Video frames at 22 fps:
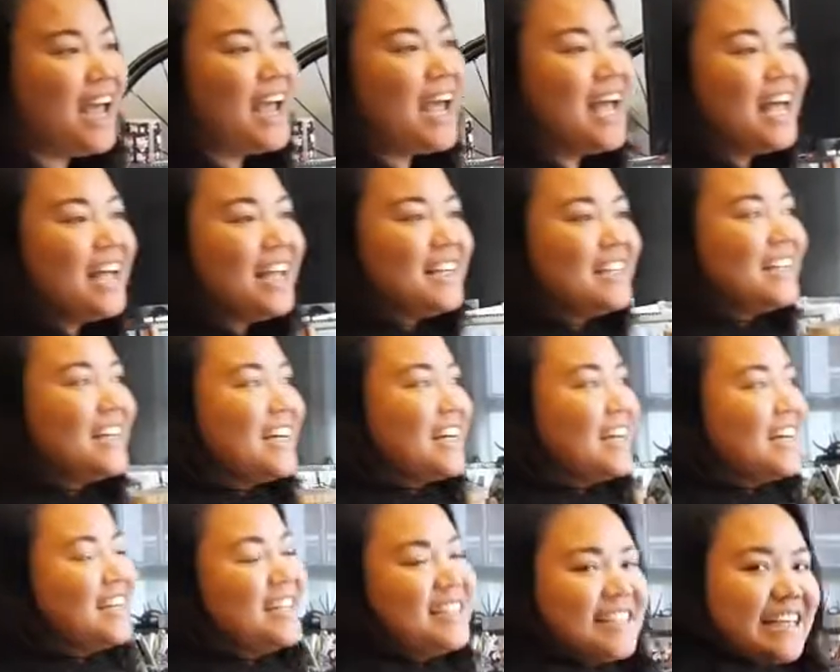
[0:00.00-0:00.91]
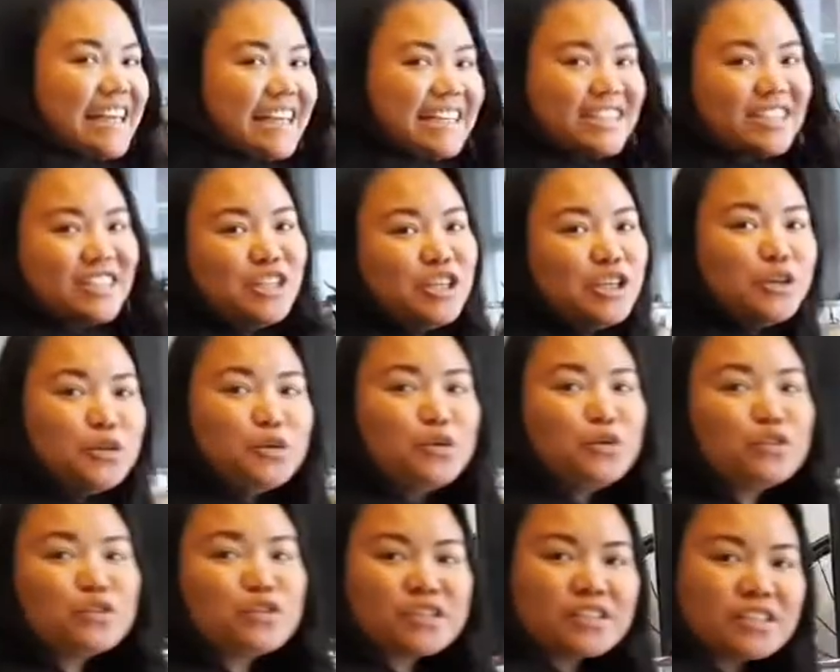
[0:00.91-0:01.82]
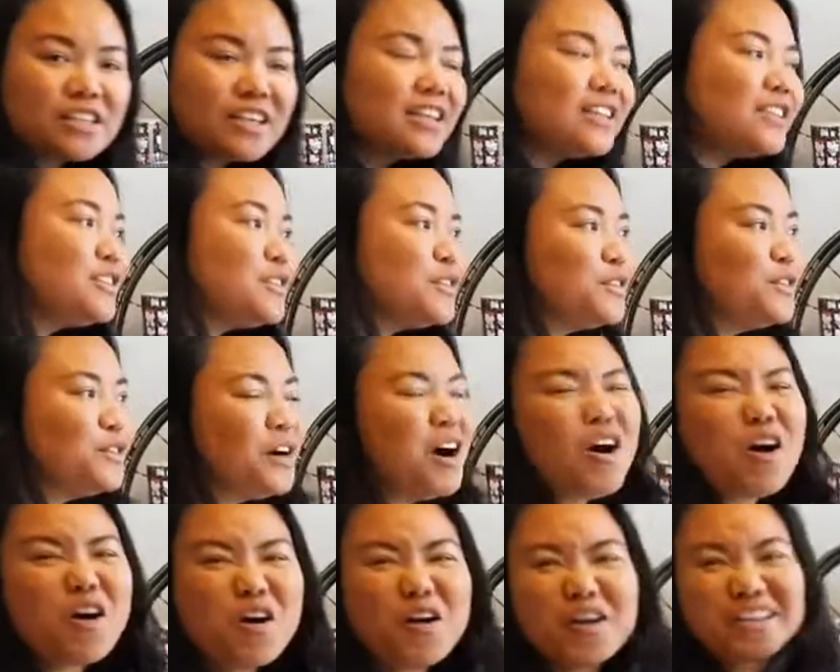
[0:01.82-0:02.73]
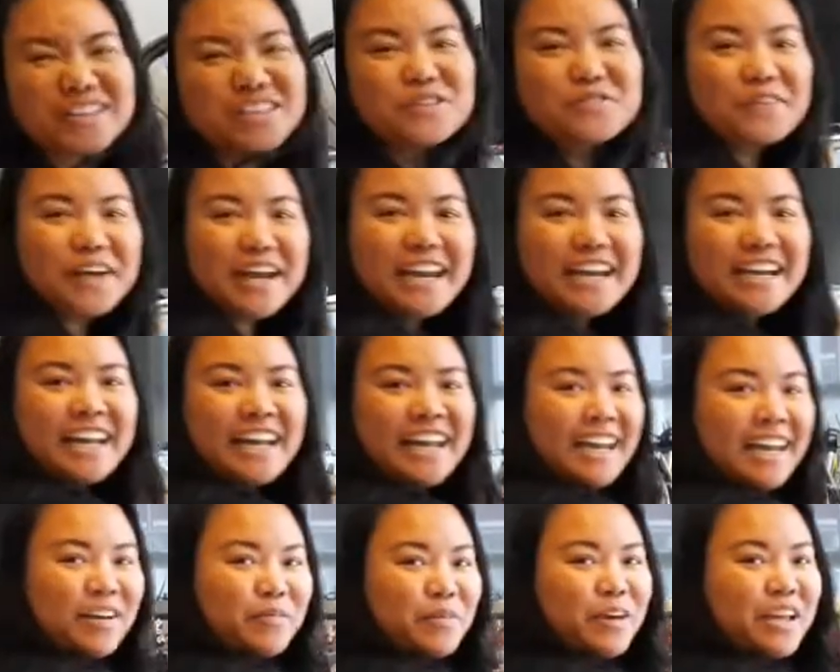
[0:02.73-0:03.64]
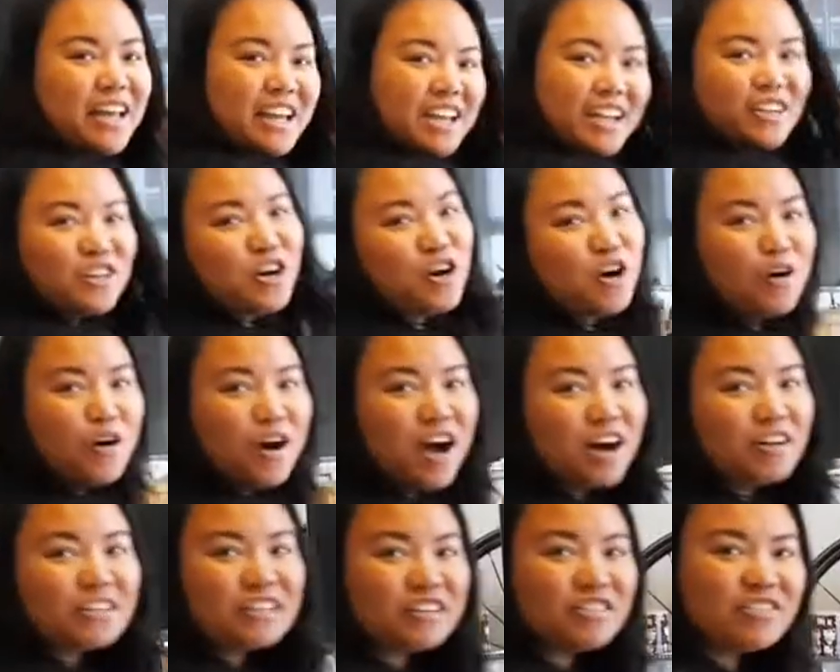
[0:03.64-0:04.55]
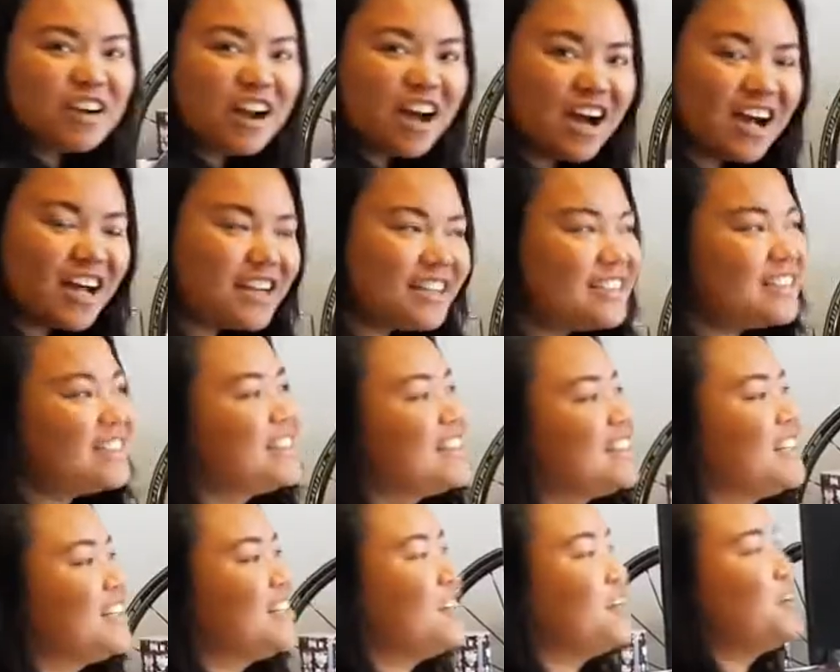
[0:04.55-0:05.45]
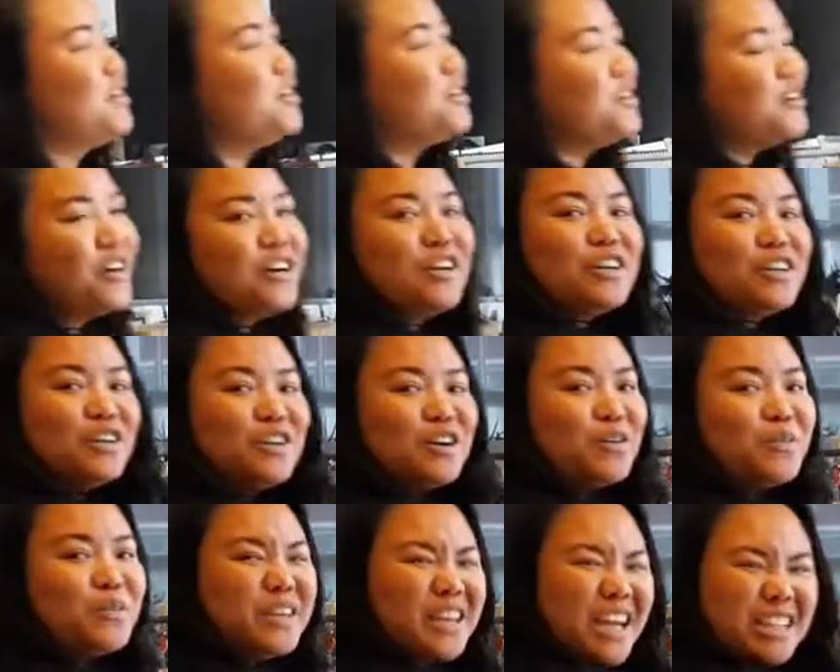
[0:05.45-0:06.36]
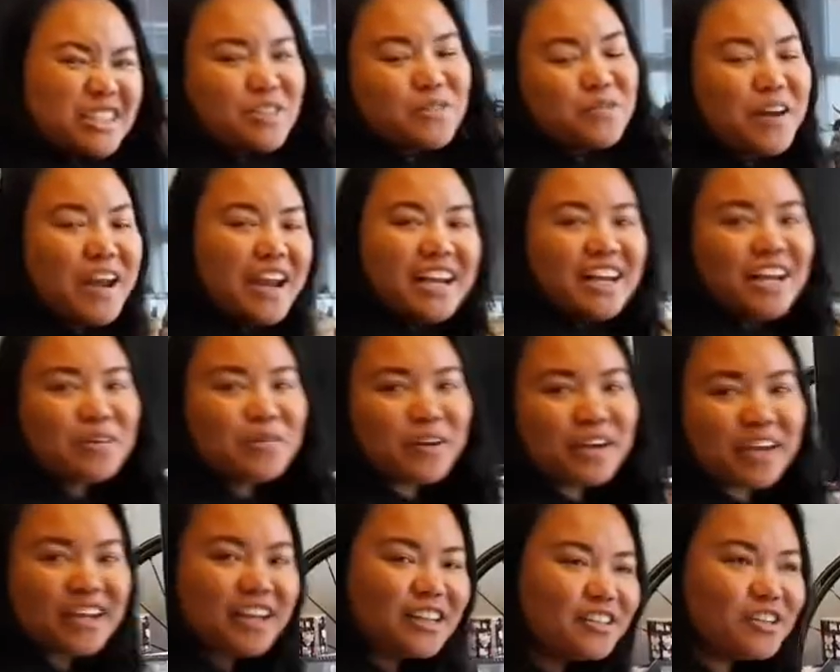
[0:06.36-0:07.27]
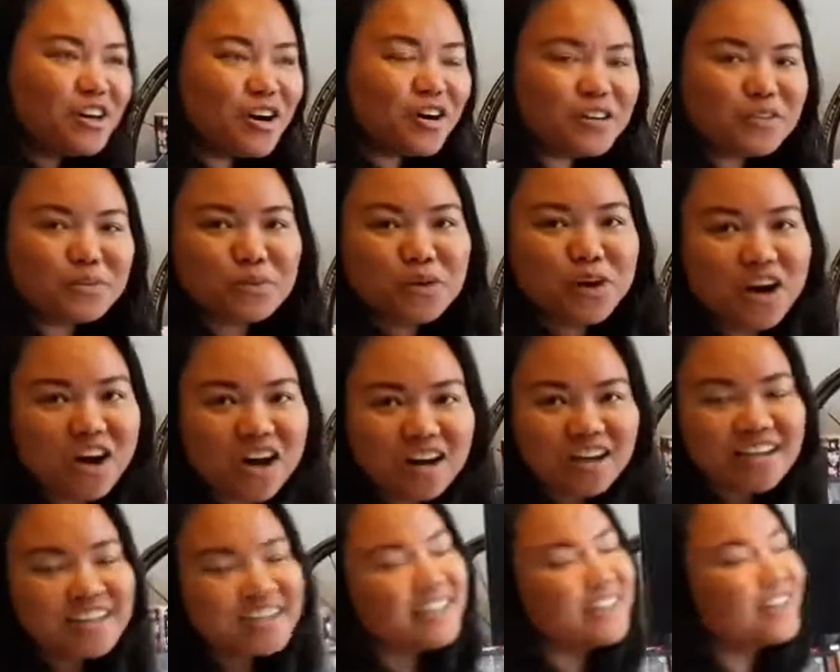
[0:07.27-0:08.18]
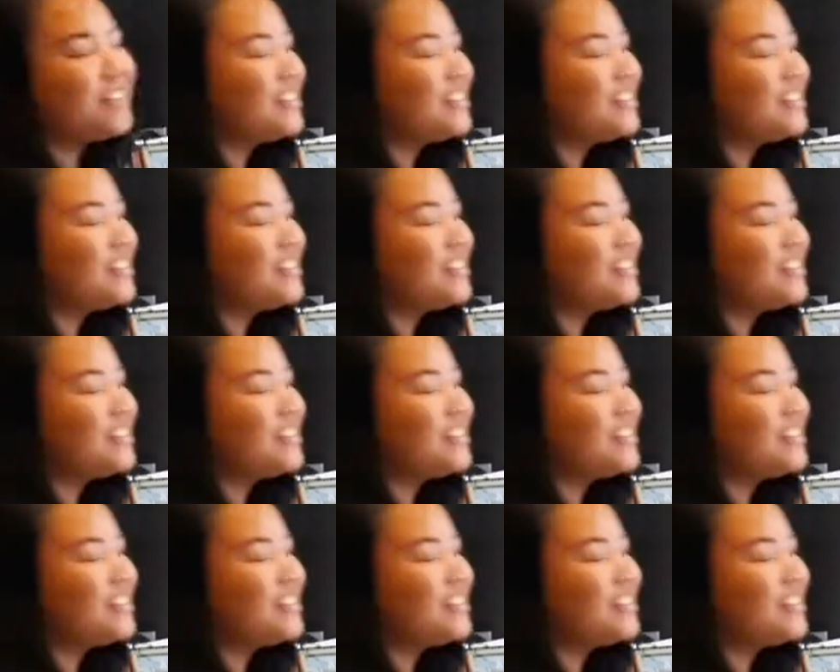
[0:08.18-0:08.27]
and excuse to, oh, it's raining, we're gonna go out and run, or you know, it's raining, we're gonna go and walk, you